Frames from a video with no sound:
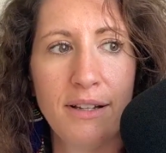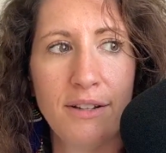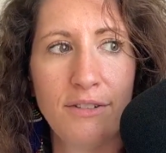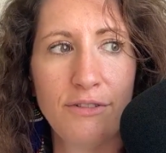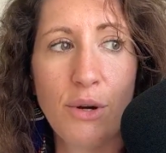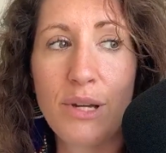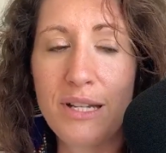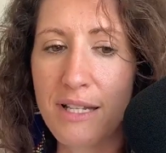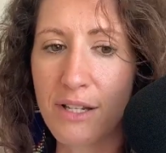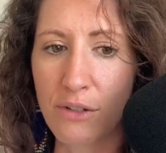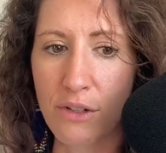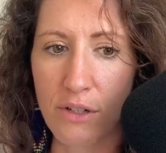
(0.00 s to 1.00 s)

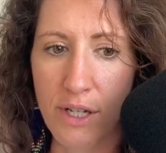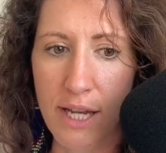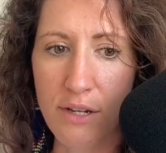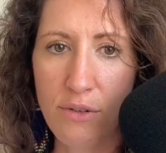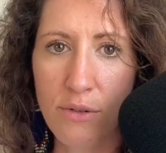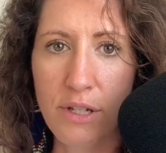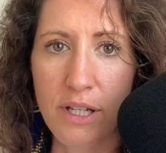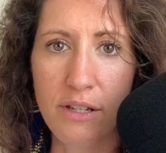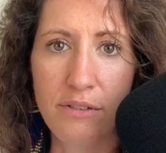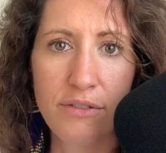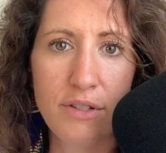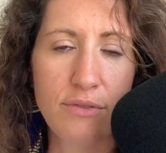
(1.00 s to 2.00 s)
focusing on your natural
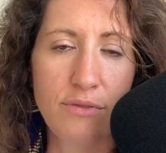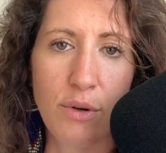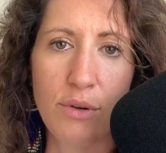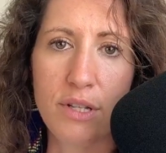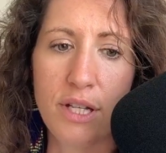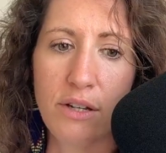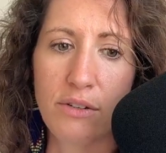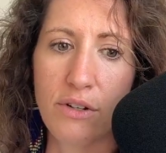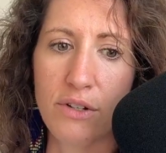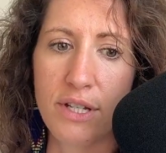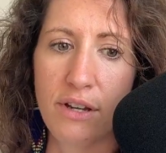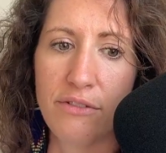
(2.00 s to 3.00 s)
gifts, focusing on
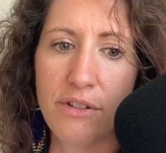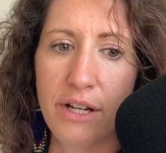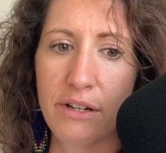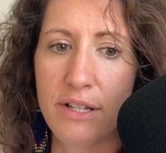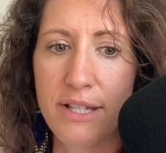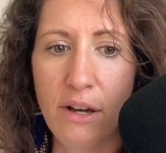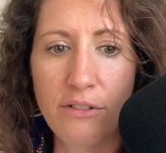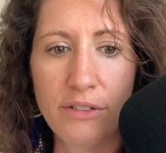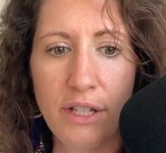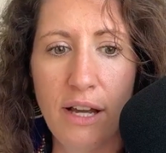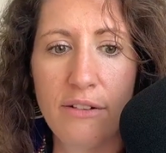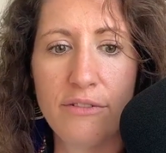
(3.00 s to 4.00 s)
your self-care and
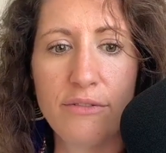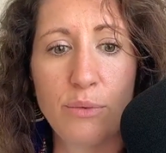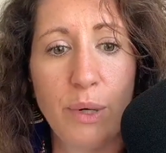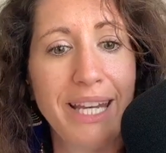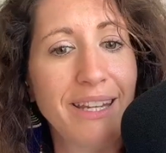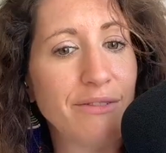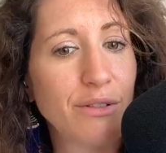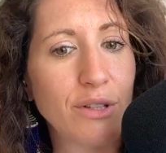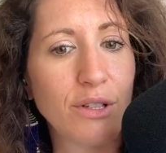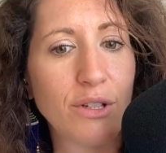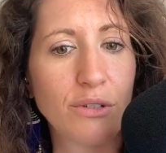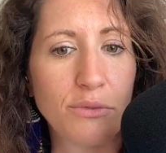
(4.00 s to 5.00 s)
self-love, waiting for
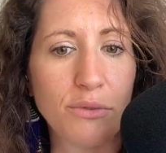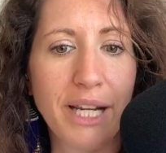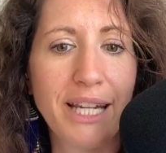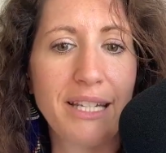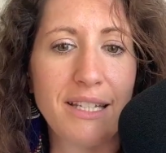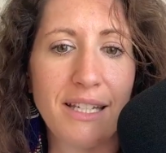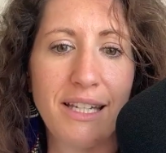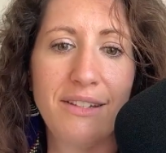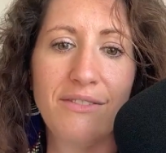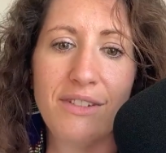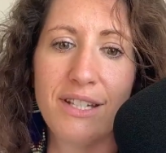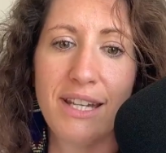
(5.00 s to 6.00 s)
the correct
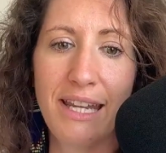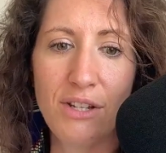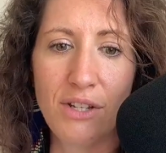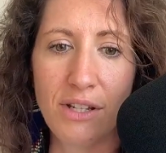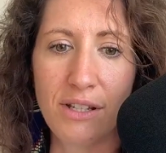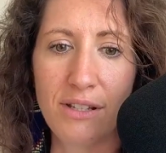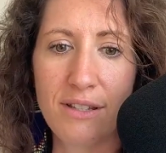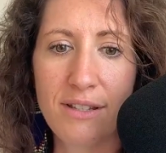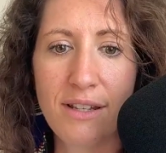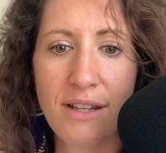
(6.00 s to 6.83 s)
invitations,